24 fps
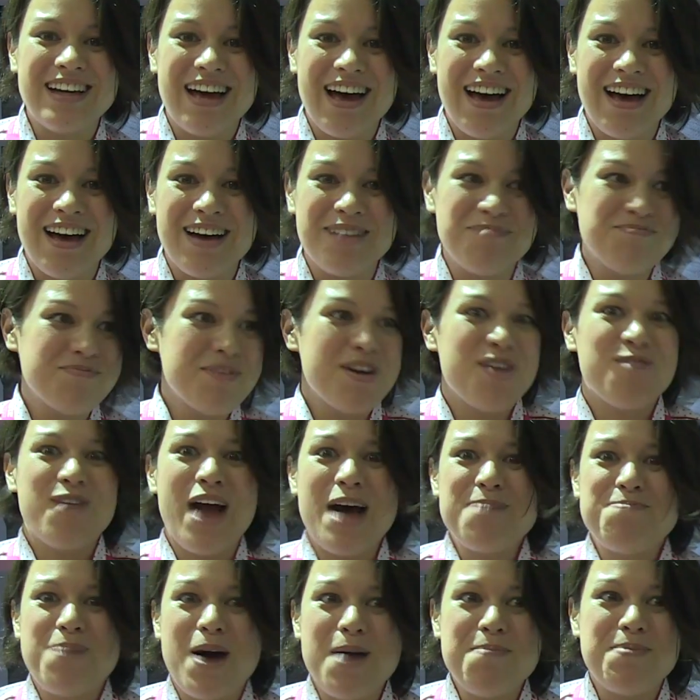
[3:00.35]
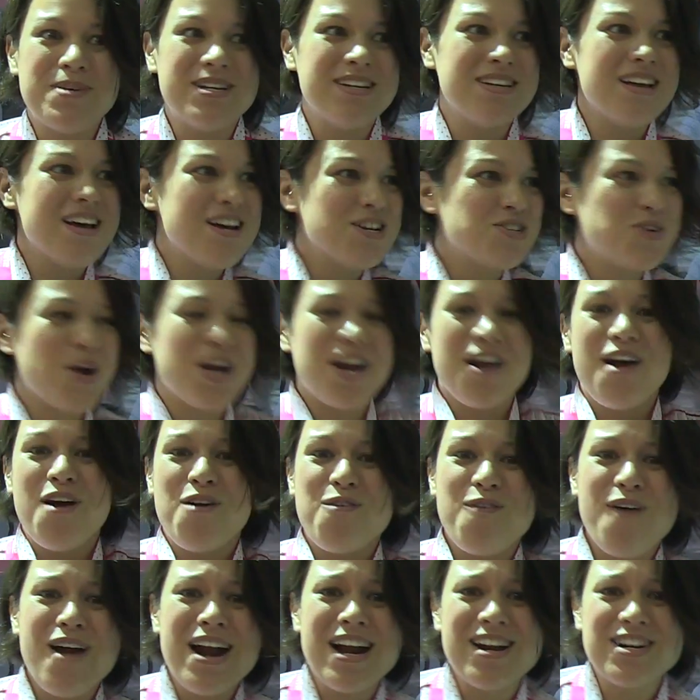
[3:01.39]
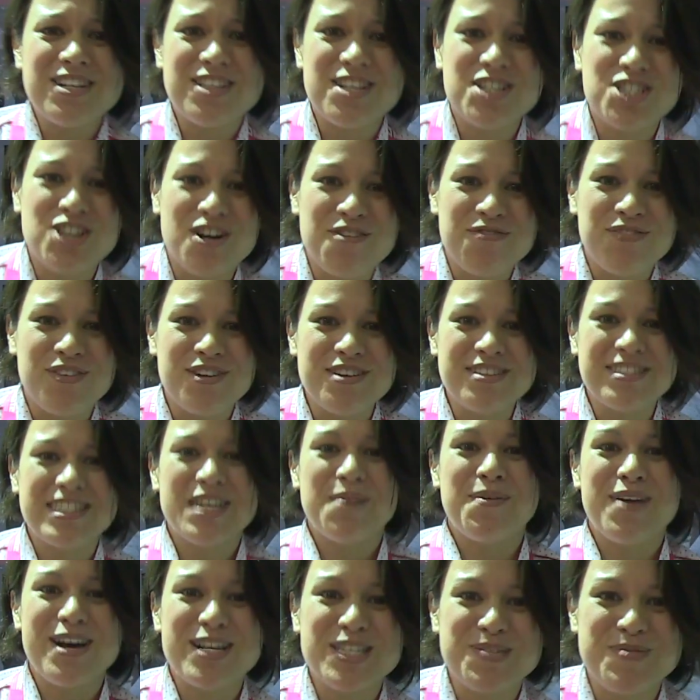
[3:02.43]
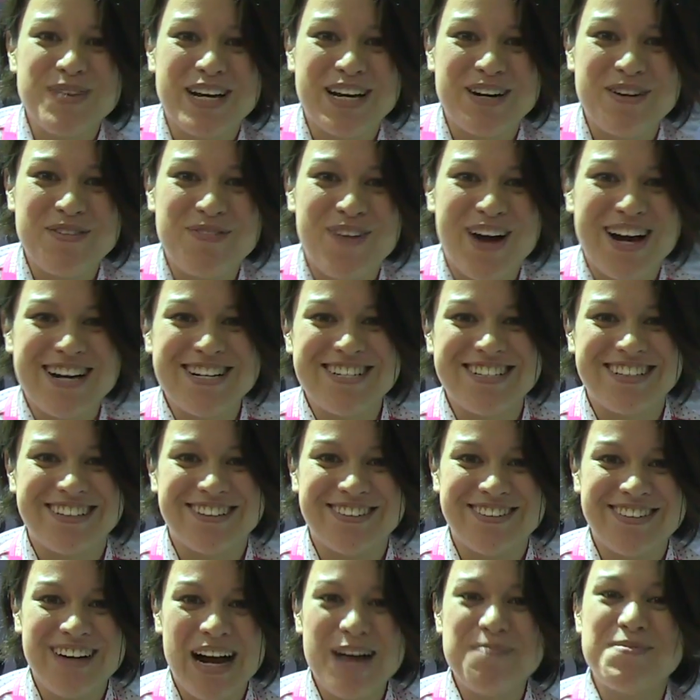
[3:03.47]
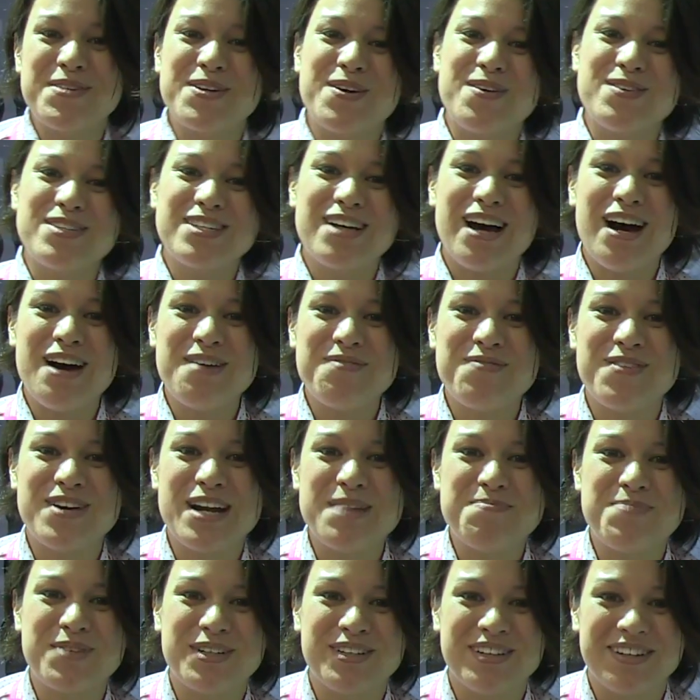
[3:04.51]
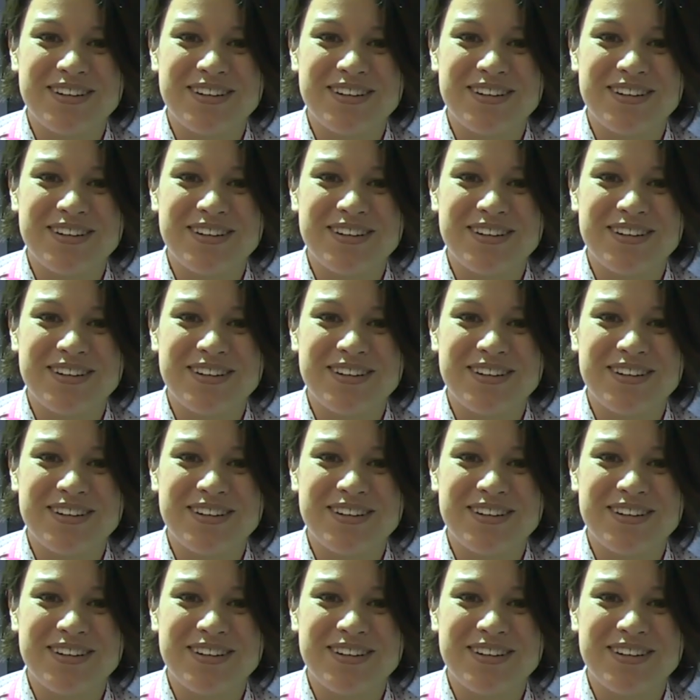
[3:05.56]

to uh, wrap up and try to run onto the show floor and see what else we can find you. I'm Nicole Scott for NetBook